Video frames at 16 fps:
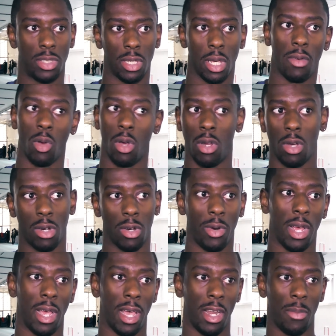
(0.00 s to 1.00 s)
I've got a long
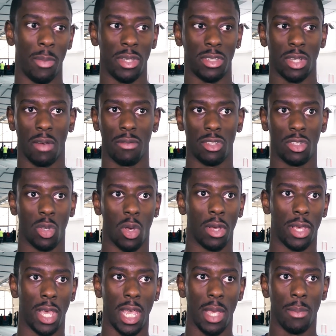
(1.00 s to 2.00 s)
career ahead of me, so I've just got
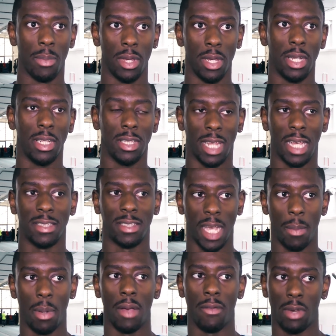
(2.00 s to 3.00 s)
to keep that
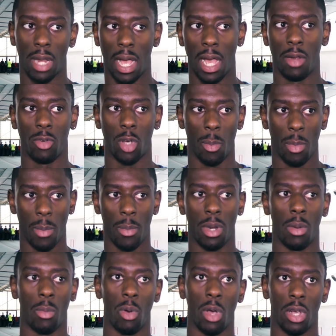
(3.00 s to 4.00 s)
same level I had of commitment
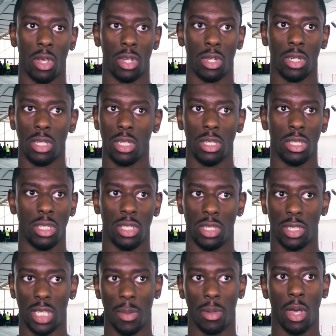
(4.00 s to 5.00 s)
and work and
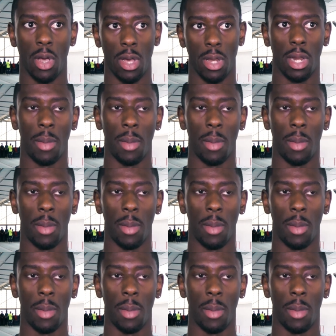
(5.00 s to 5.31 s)
just keep going.